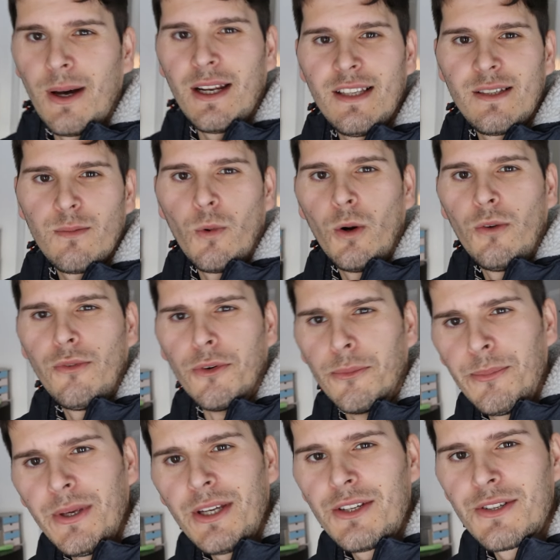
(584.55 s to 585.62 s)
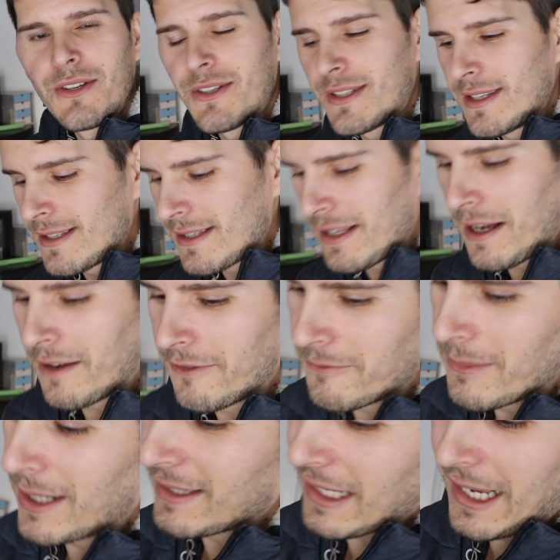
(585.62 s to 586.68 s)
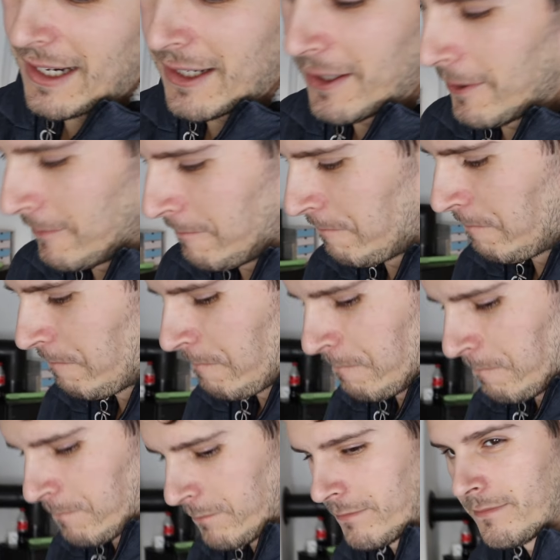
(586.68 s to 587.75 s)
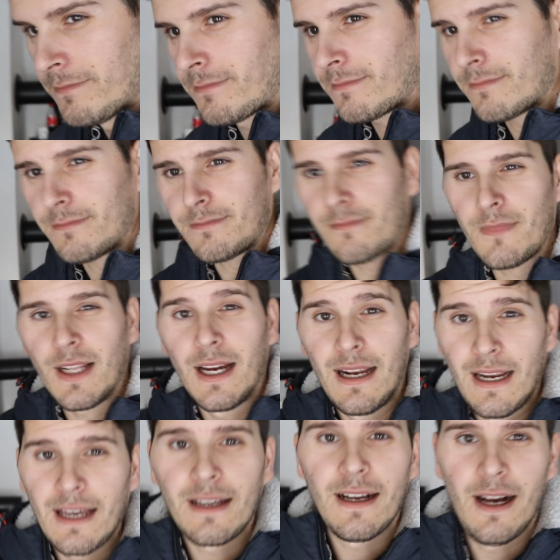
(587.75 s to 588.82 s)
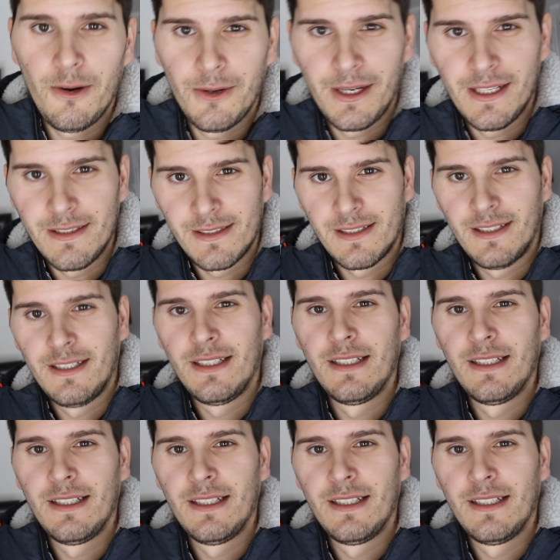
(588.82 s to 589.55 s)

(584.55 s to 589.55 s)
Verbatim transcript: one is more for pictures and stuff but I don't know I like how it is